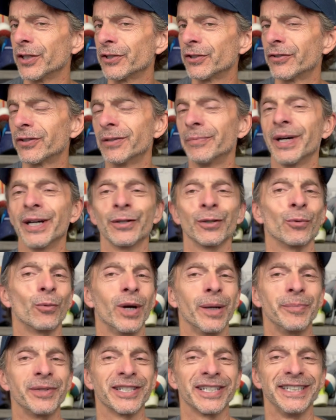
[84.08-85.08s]
to them on their
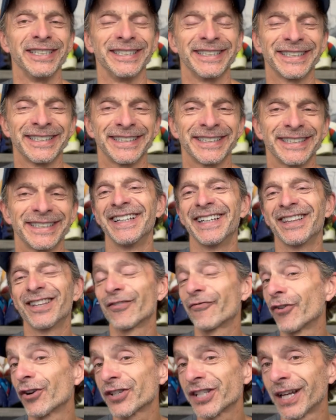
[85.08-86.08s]
website.
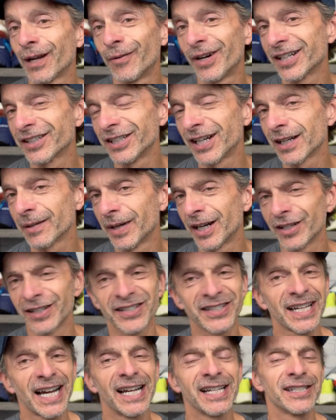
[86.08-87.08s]
The first thing I want to talk about
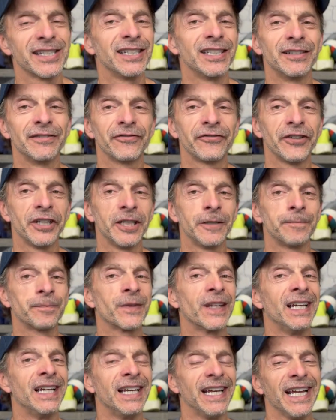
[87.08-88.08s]
is sizing and
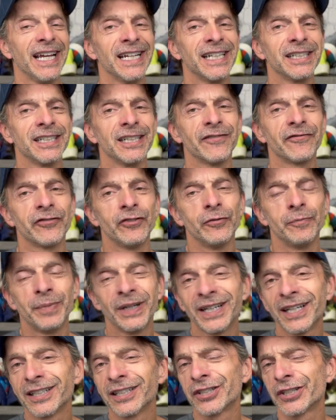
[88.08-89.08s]
fit. And if you've
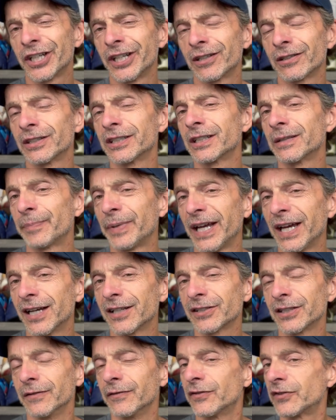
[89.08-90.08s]
been on the channel in the
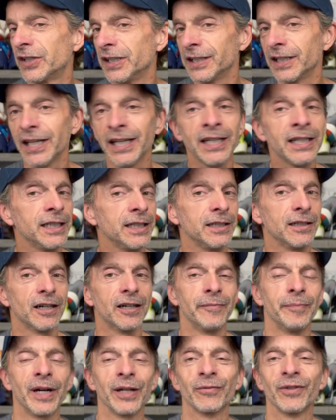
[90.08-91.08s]
past and you've seen any
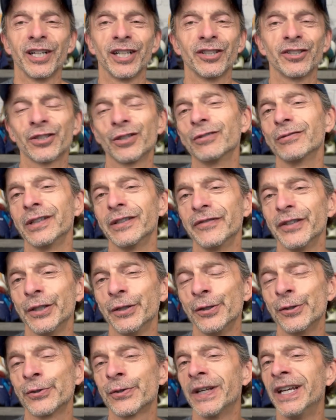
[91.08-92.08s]
of my running shoe
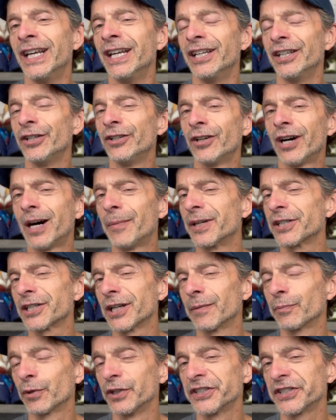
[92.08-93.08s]
reviews, you know how much
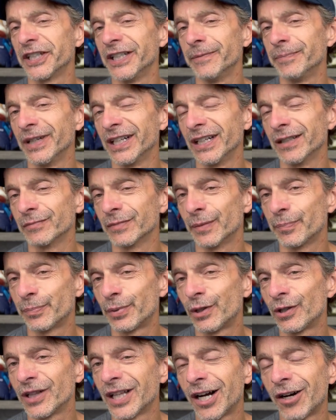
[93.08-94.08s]
I appreciate being able to
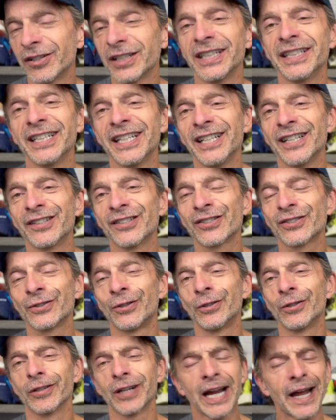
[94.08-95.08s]
pull out an
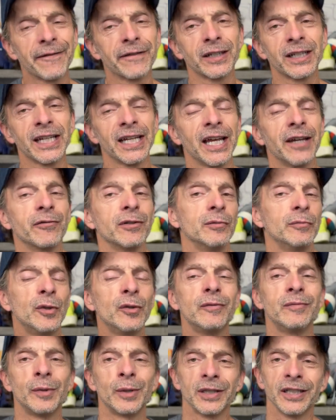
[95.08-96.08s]
insole or having a
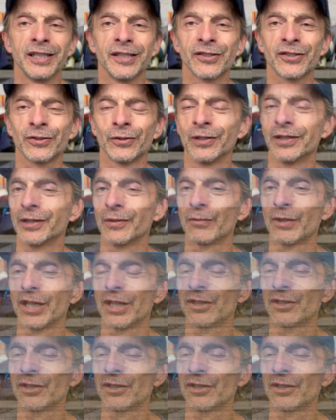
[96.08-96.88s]
removable insole in a running